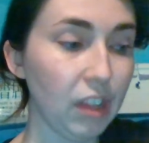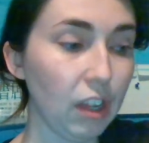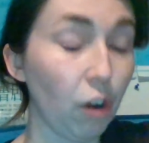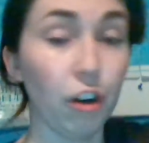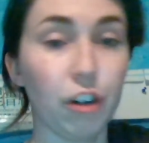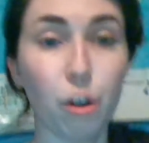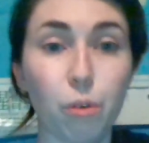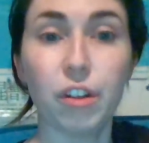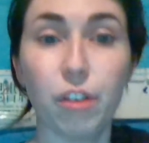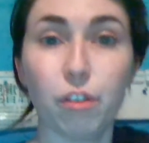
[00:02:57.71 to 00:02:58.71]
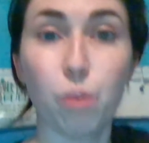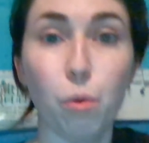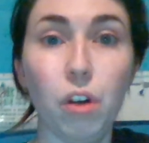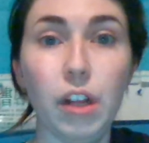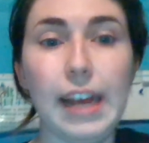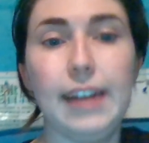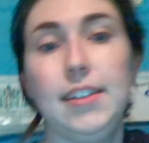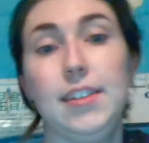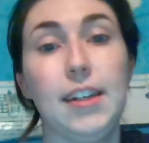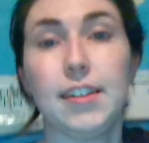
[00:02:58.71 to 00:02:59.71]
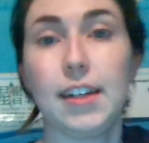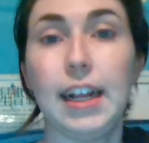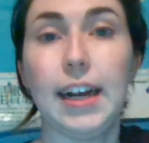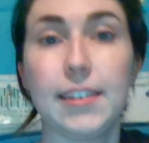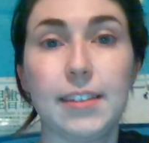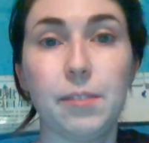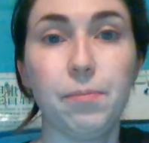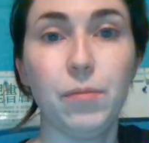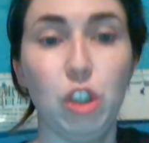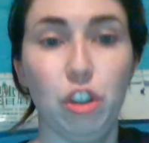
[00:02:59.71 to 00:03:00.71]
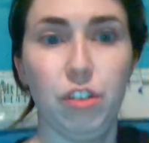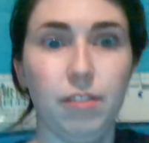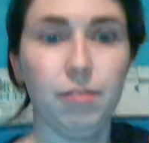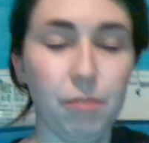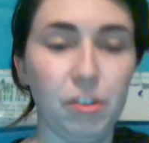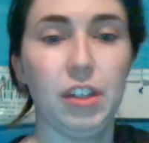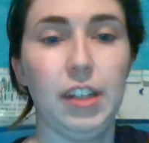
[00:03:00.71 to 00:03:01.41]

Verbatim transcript: or go to the school and attend a class. Just to